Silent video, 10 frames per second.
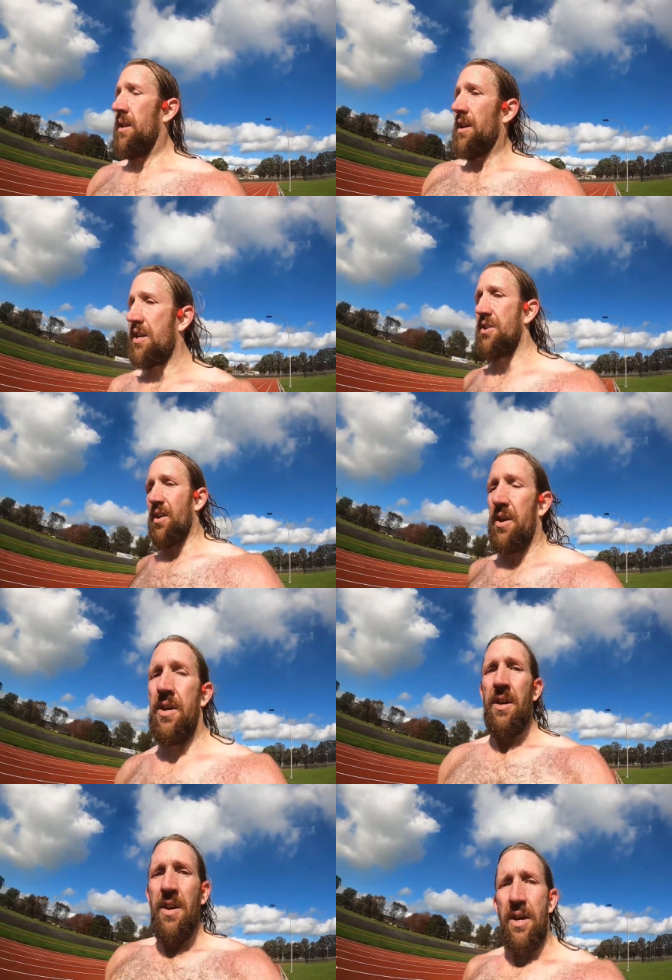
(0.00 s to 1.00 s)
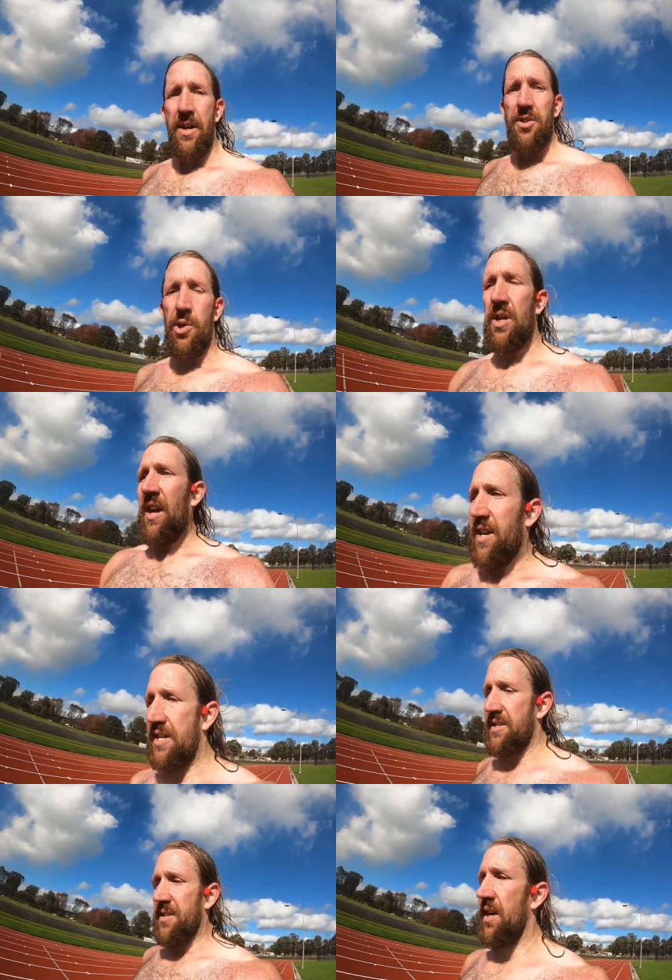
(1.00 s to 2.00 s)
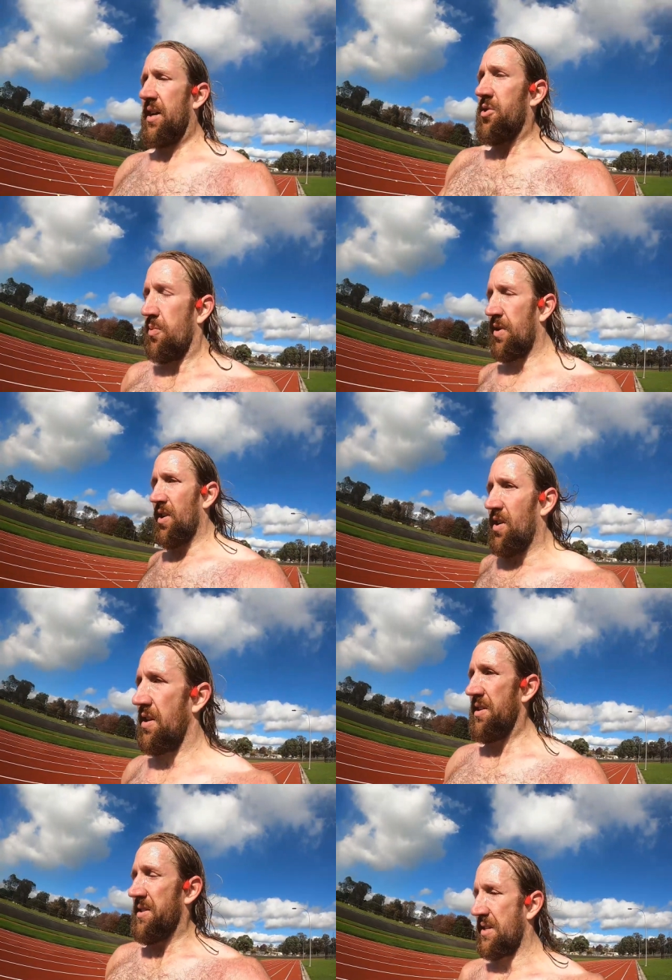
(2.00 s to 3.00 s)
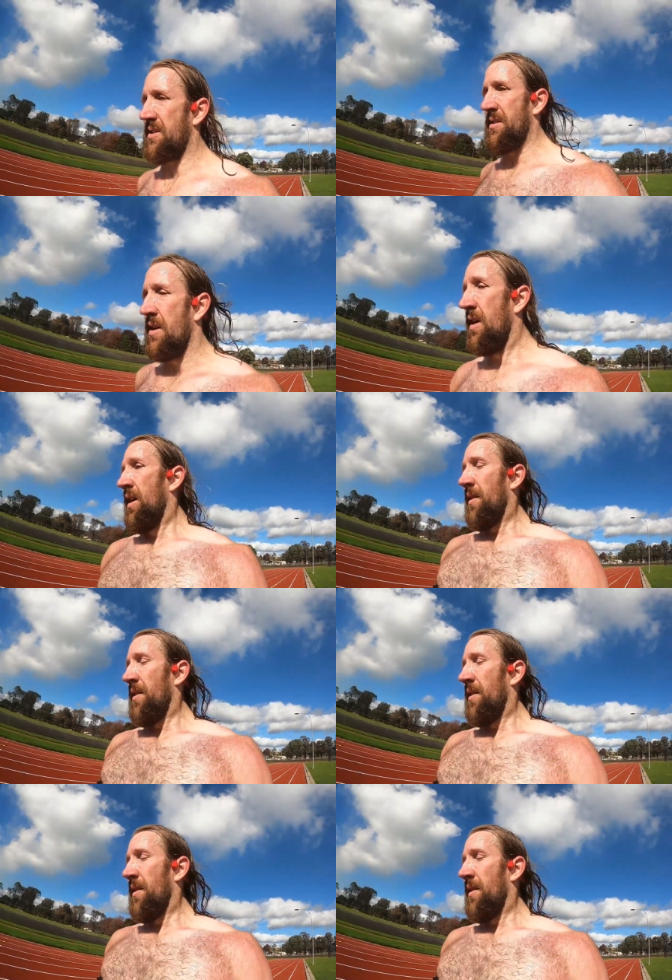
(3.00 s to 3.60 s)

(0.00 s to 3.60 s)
like your 100 Ks and your 100 milers and